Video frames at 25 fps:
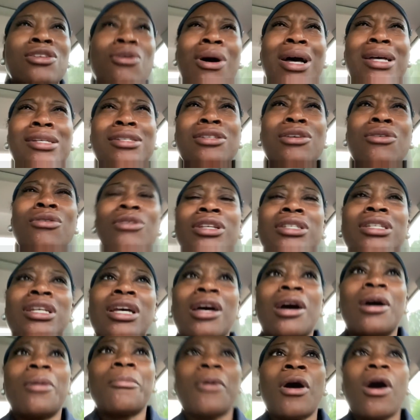so I still get to
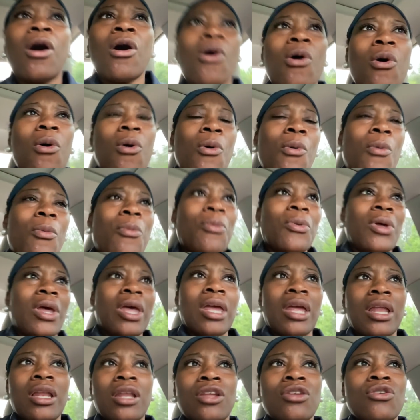come home
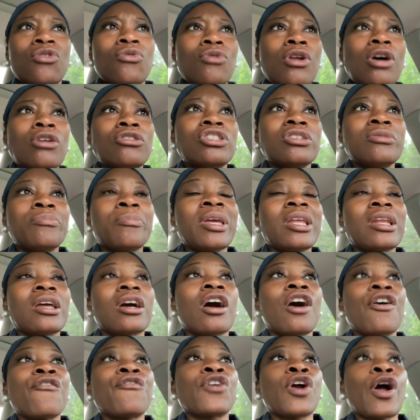and you know just being a
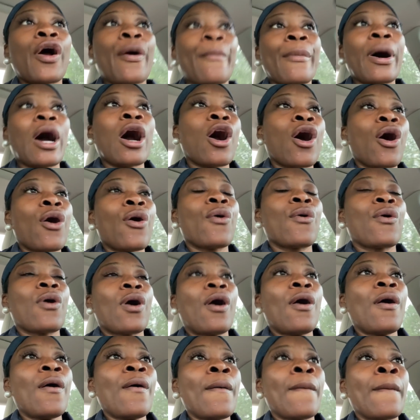comfort of my own
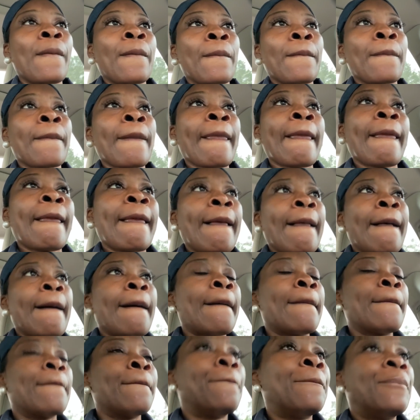
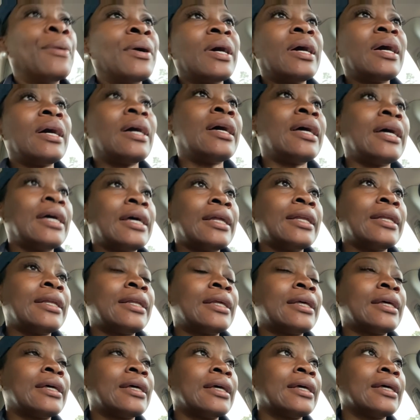home. But
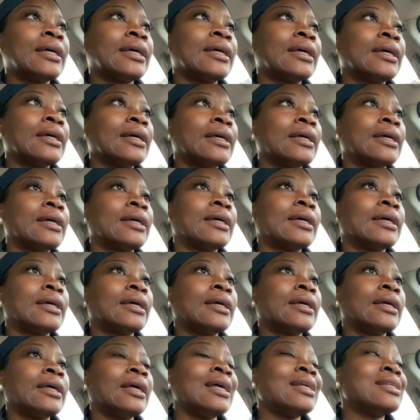
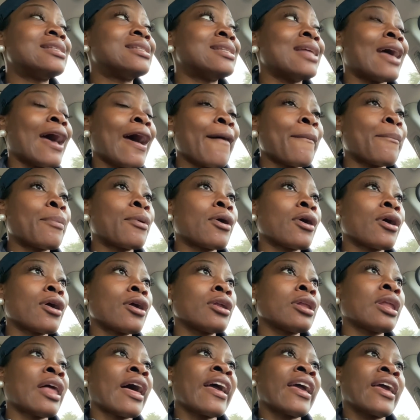it's that
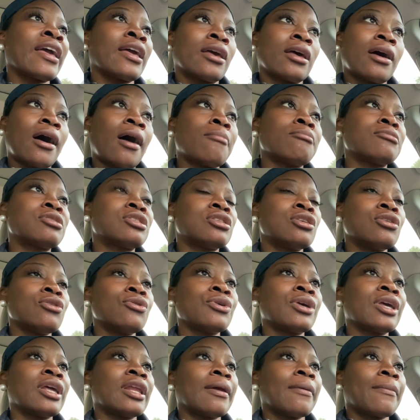part like I'm still
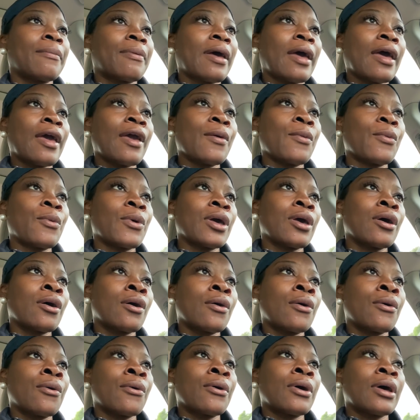getting paid
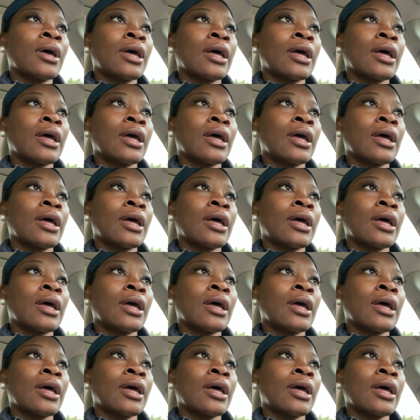well.